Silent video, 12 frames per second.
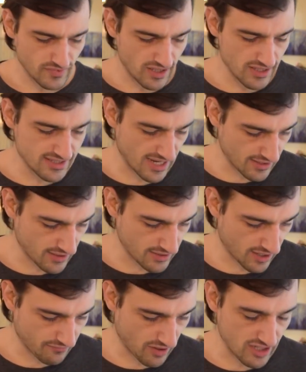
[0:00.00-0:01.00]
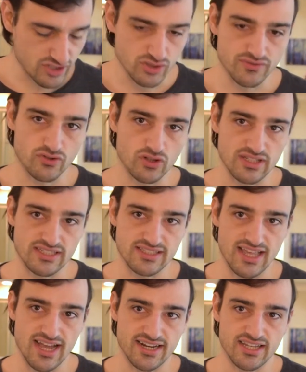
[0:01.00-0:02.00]
The second thing that I find is useful is
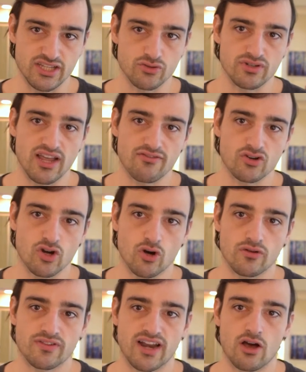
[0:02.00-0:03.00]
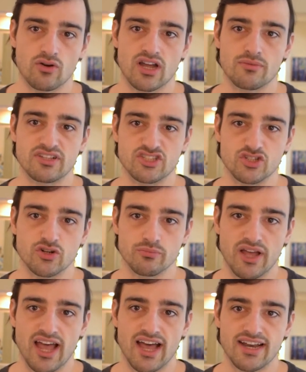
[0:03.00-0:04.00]
that you never know if an outcome is good or
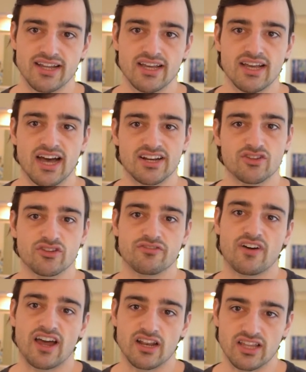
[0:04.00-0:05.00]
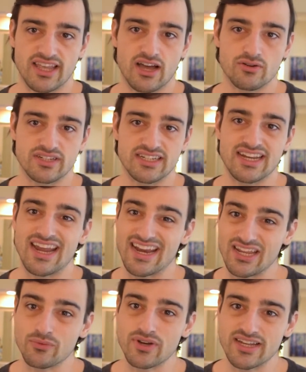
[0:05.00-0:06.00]
bad until the final accounting
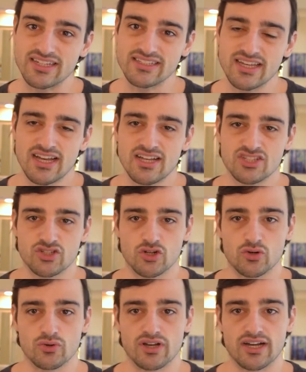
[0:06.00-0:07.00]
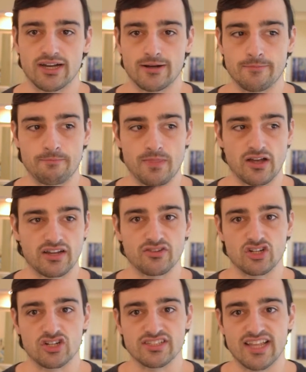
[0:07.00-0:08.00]
anyways. So I'll give
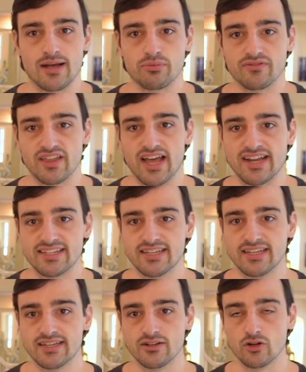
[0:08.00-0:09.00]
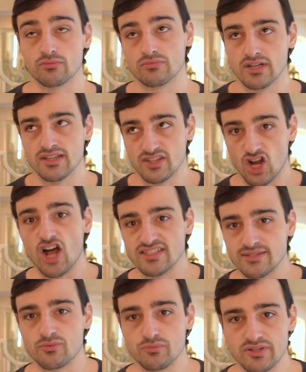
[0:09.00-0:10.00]
you a good example of that, or the
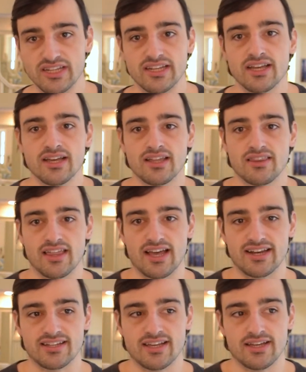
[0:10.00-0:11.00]
concept would be that